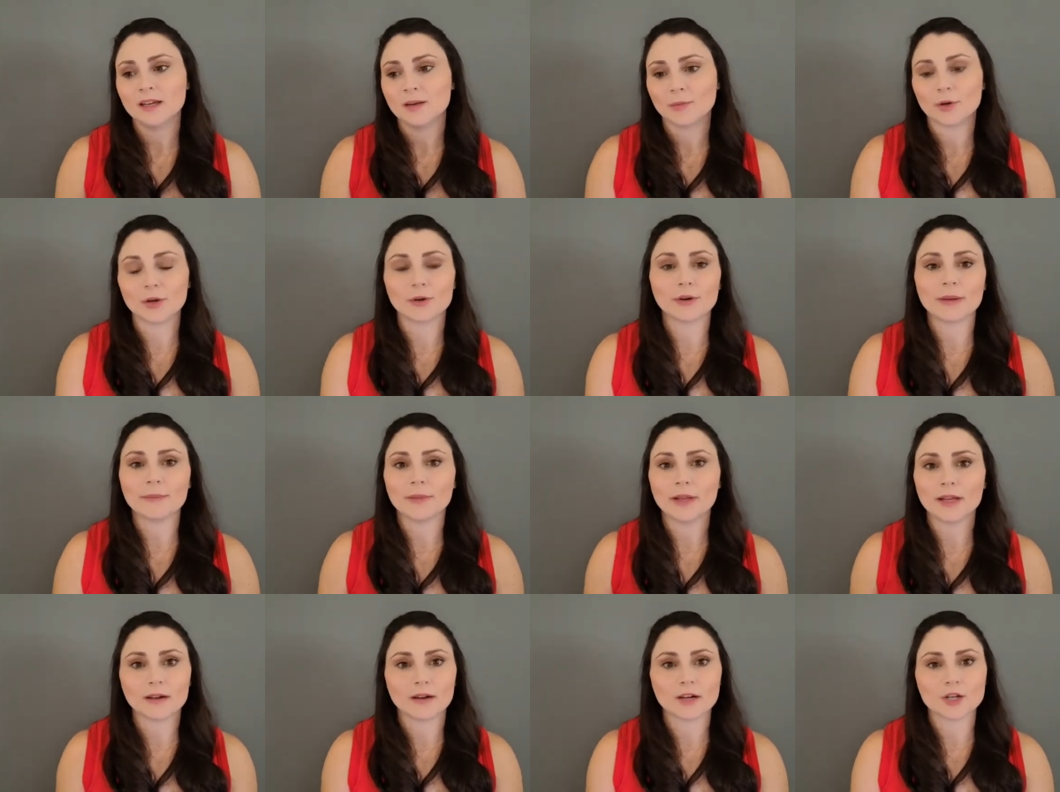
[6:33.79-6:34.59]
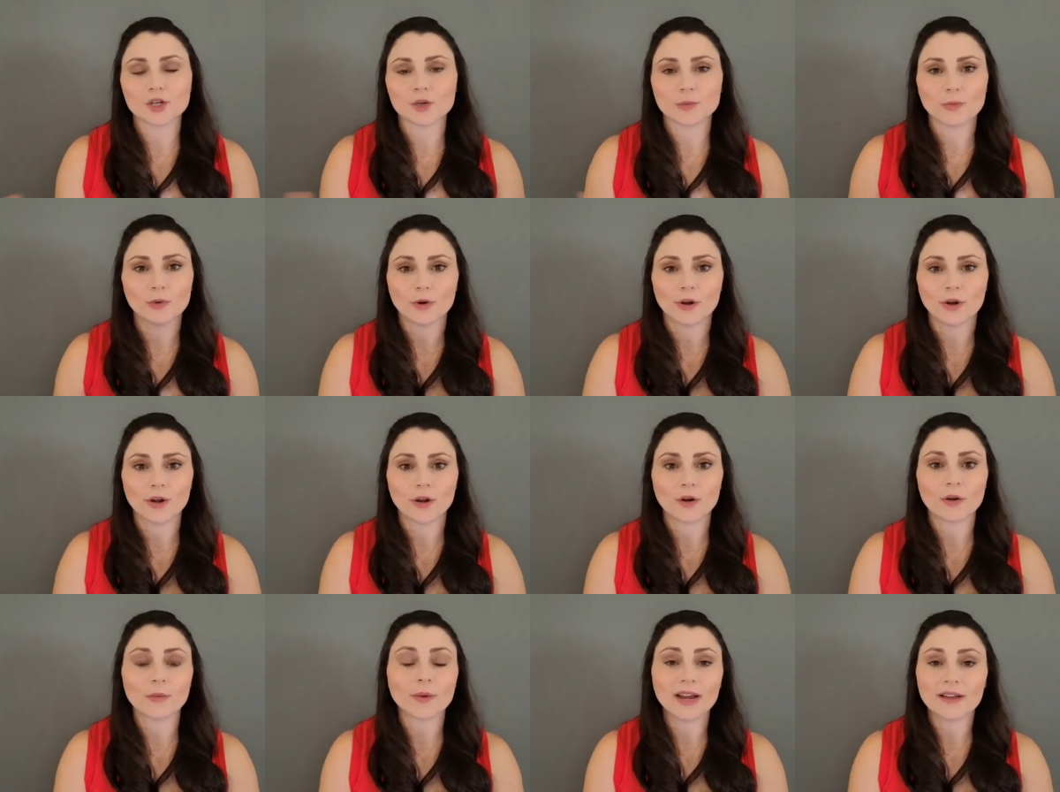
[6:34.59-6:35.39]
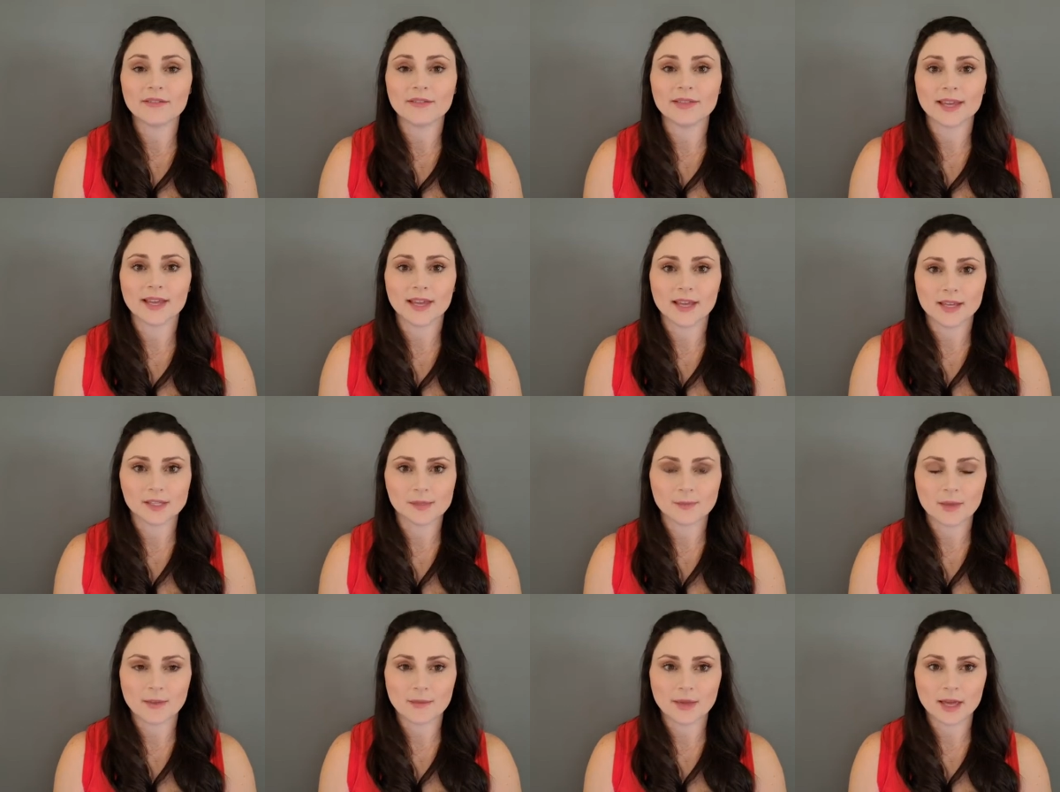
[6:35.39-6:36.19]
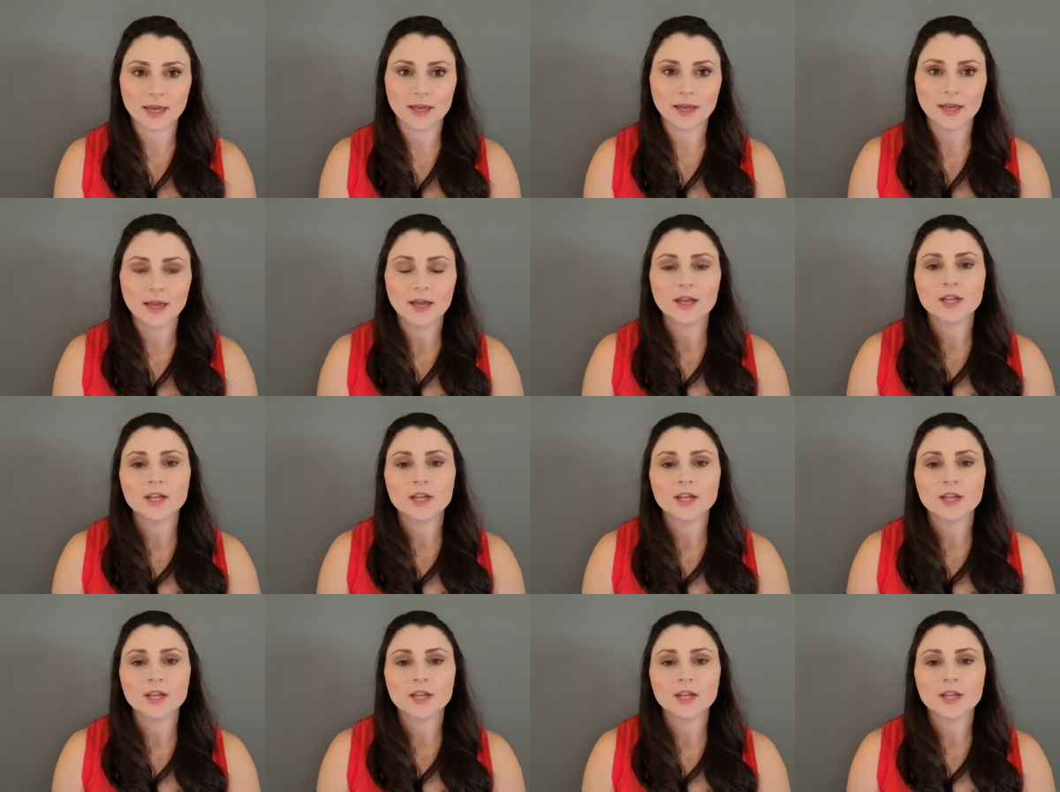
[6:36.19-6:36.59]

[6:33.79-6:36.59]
program like Entreport or whatever the case may be.